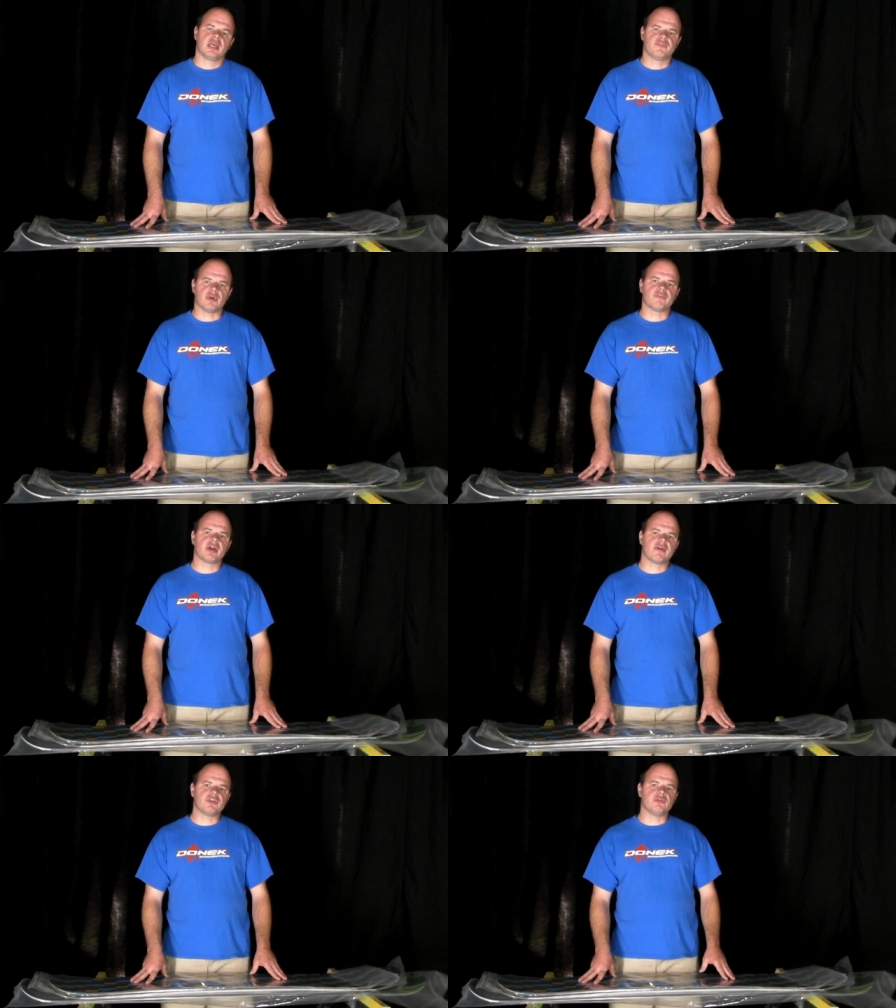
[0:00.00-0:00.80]
If you
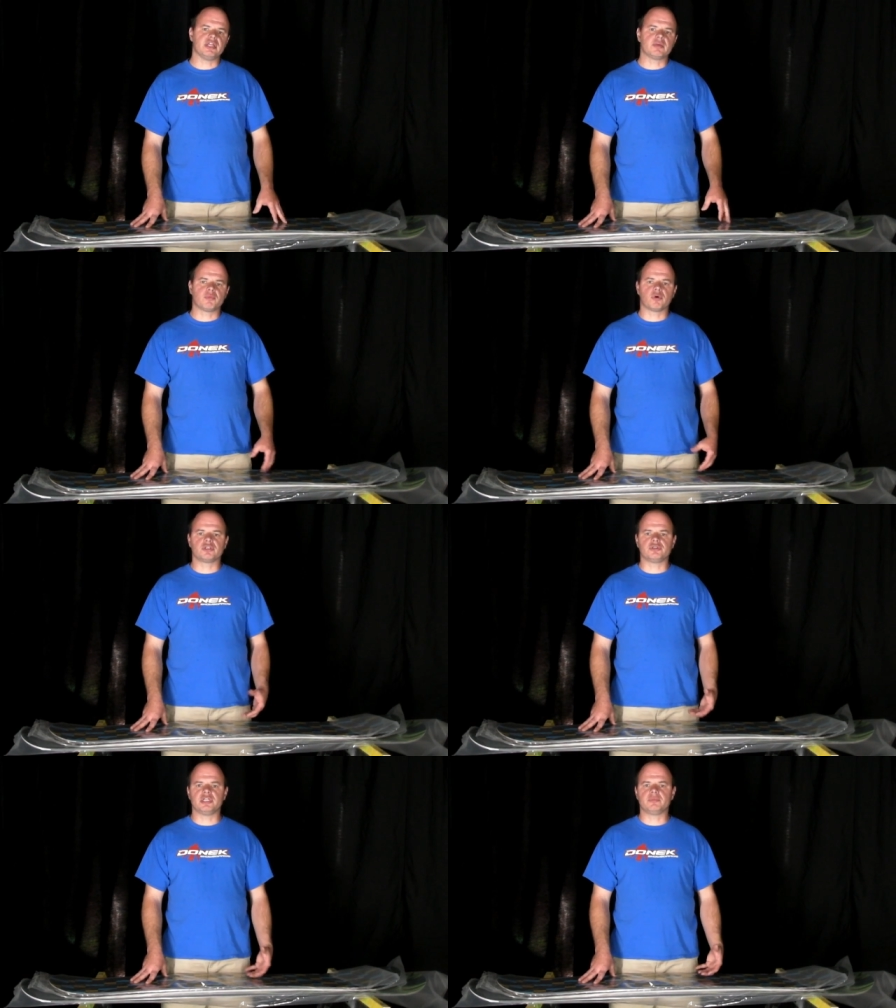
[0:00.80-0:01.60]
ever have a unique
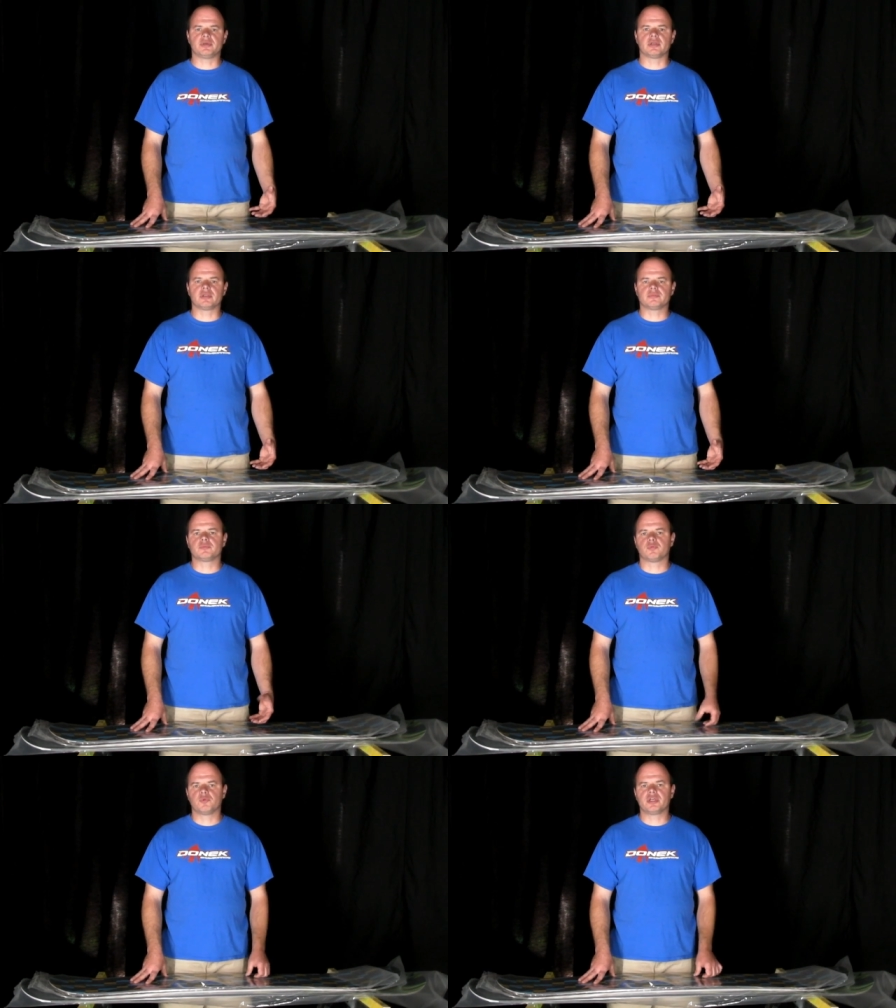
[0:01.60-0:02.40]
board you need built,
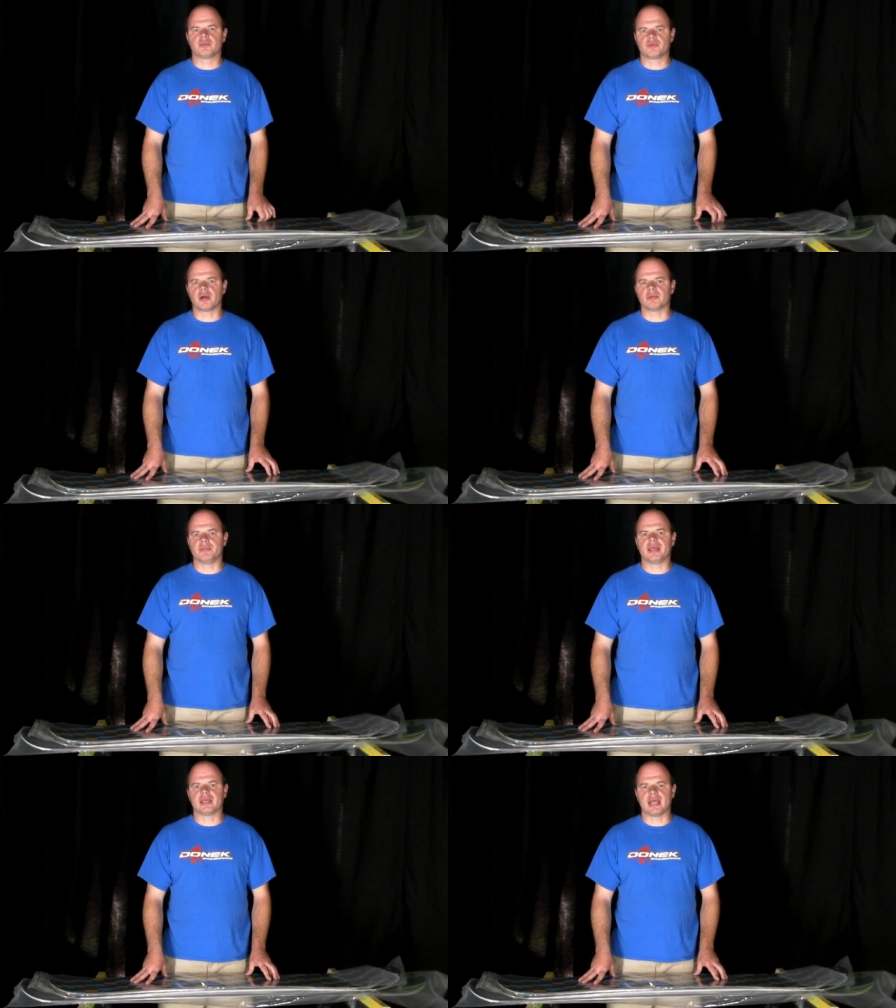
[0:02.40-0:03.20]
we can probably
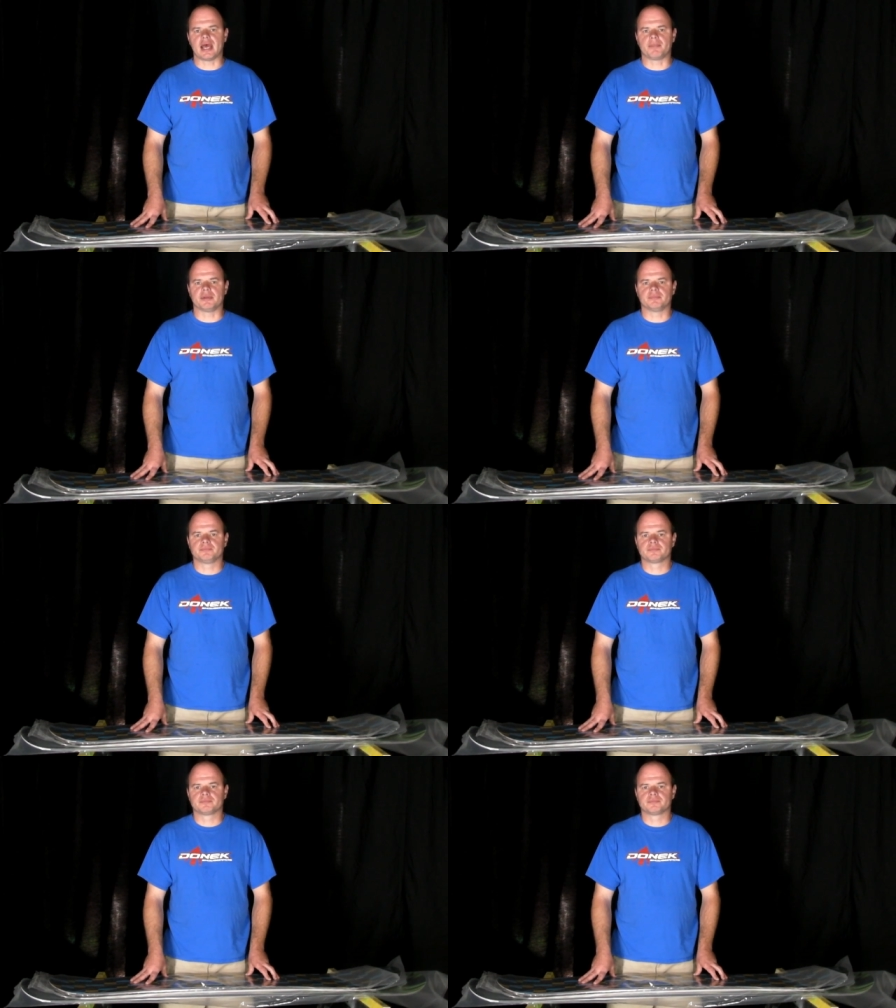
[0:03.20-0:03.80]
make it happen.